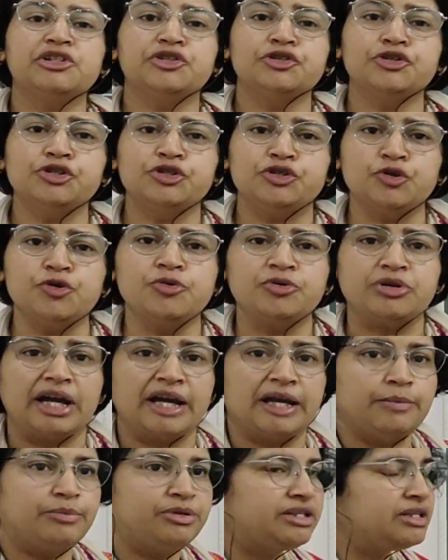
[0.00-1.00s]
into two
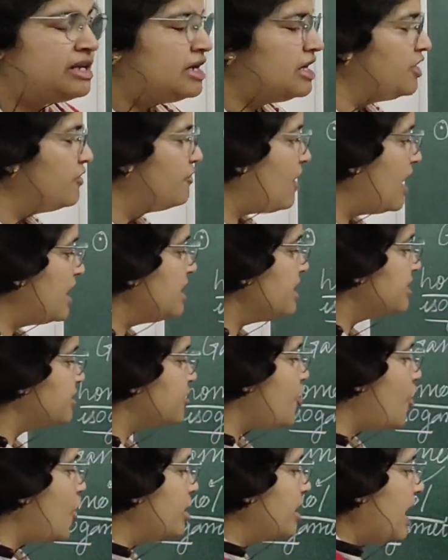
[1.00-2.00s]
types. One
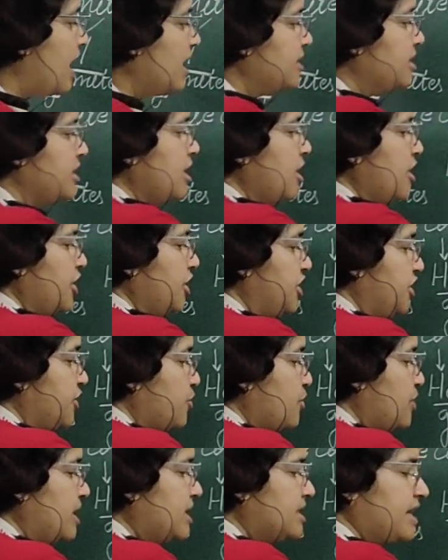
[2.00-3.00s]
is called as
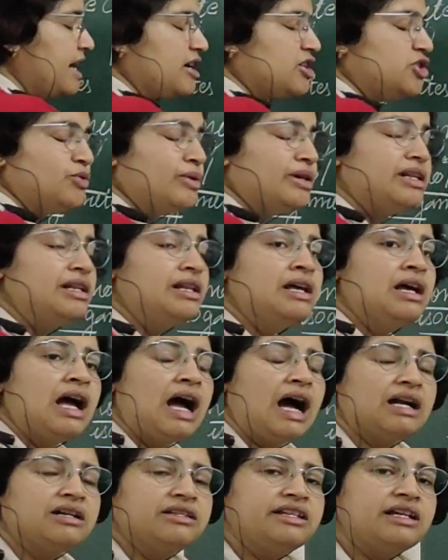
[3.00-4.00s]
unisexual
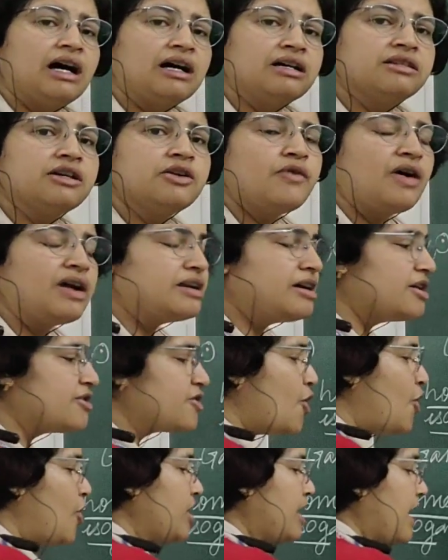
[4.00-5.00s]
and the other one
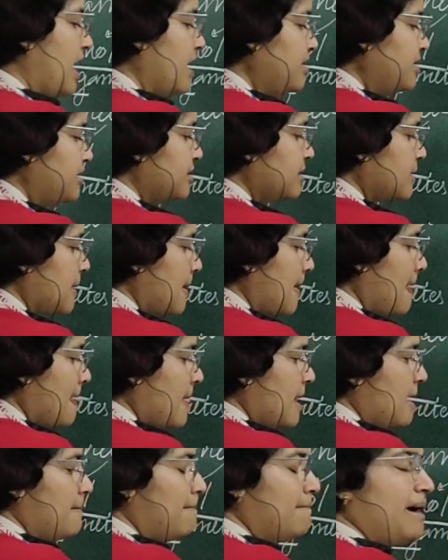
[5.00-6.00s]
are called as
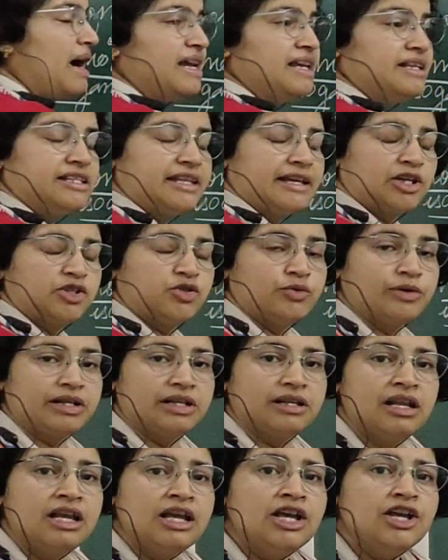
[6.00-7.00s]
bisexual.
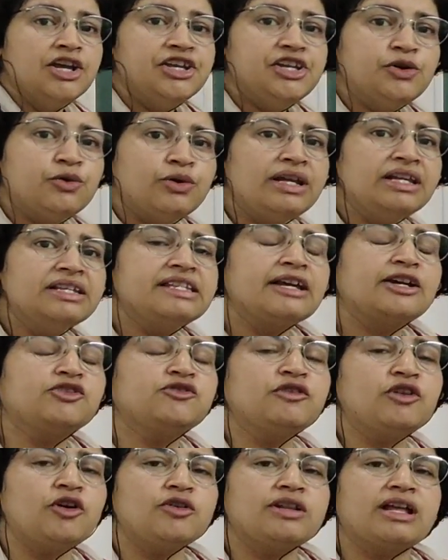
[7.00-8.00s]

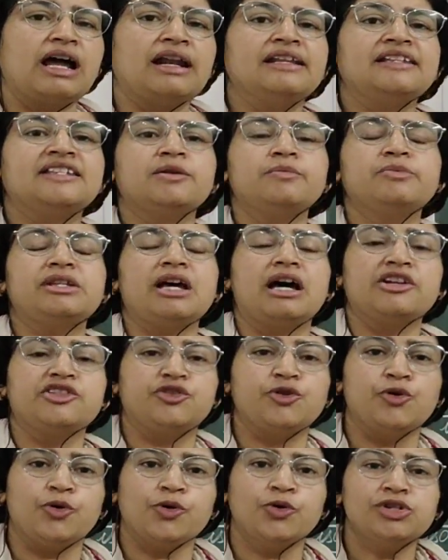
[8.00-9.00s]
Unisexual organisms are
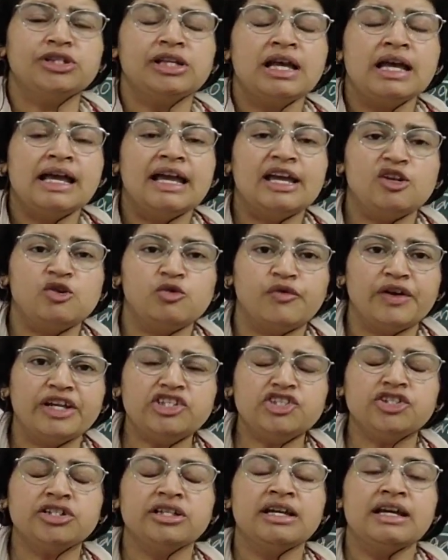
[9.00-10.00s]
those in
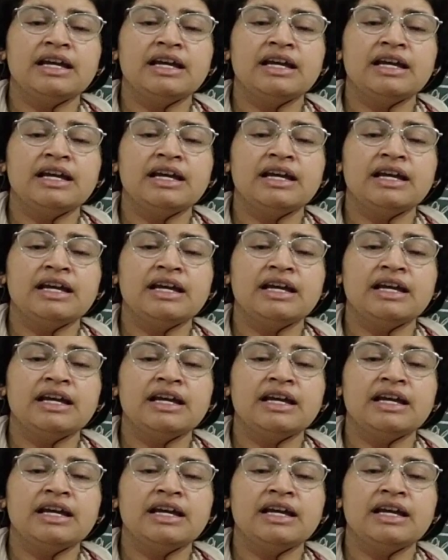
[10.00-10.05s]
which